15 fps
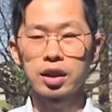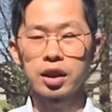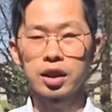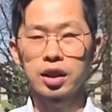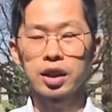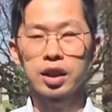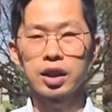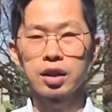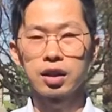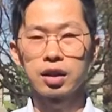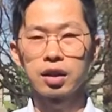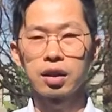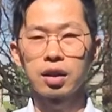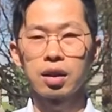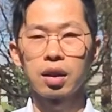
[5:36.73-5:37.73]
heat
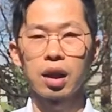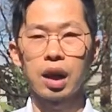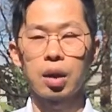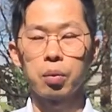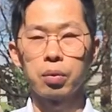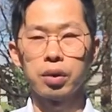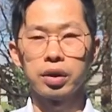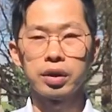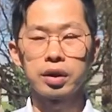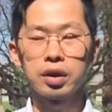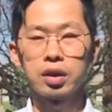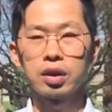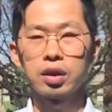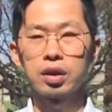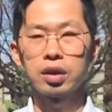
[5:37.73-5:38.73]
upwards,
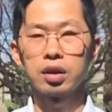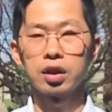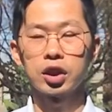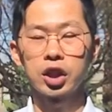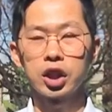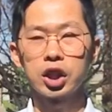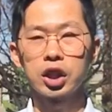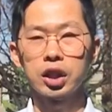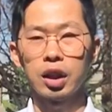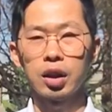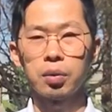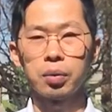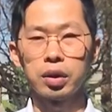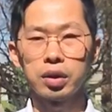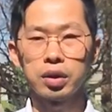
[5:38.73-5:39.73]
qi
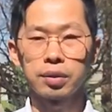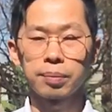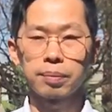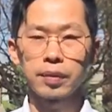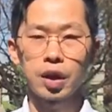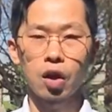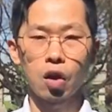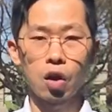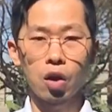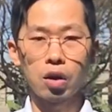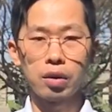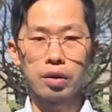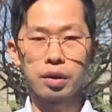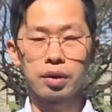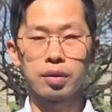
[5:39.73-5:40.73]
upwards.
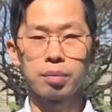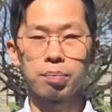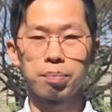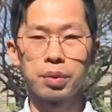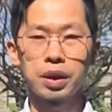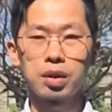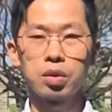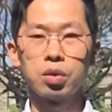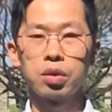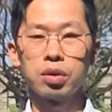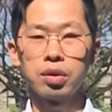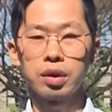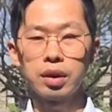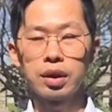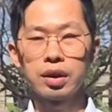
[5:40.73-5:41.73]
But
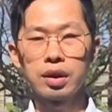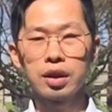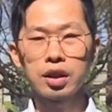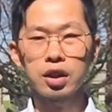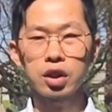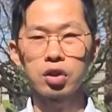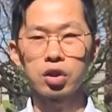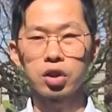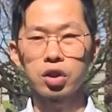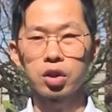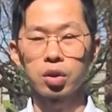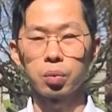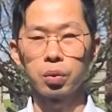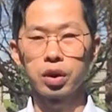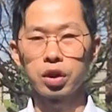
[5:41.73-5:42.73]
in this
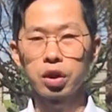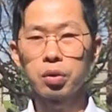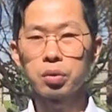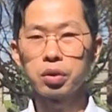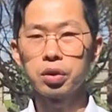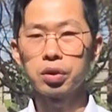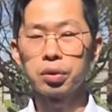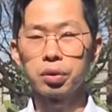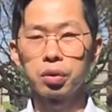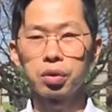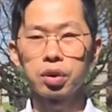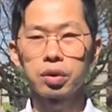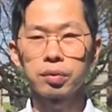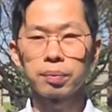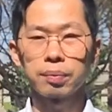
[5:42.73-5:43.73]
condition, we don't
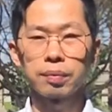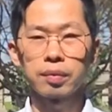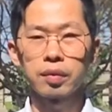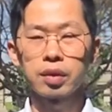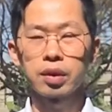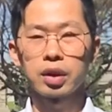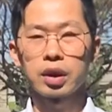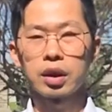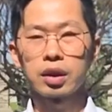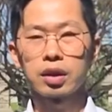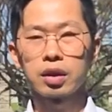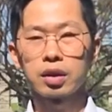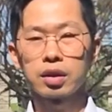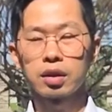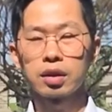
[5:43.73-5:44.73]
use
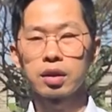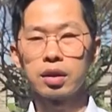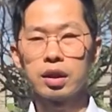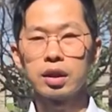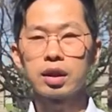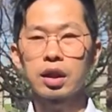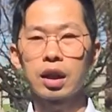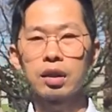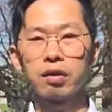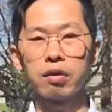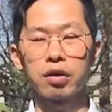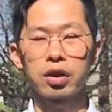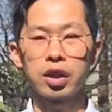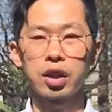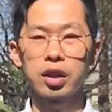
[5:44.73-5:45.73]
this kind of a
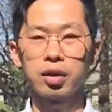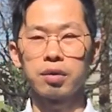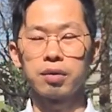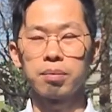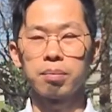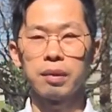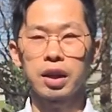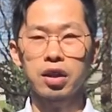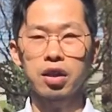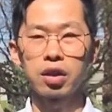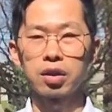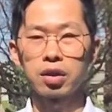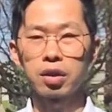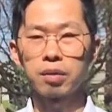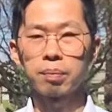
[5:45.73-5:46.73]

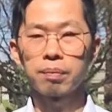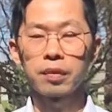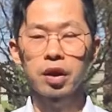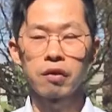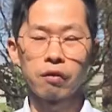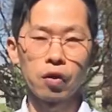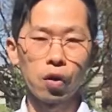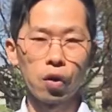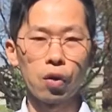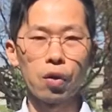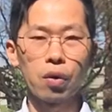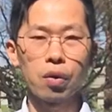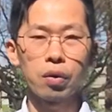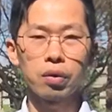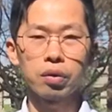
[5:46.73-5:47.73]
method for
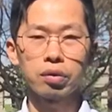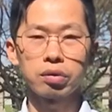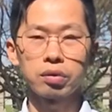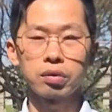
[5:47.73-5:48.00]
all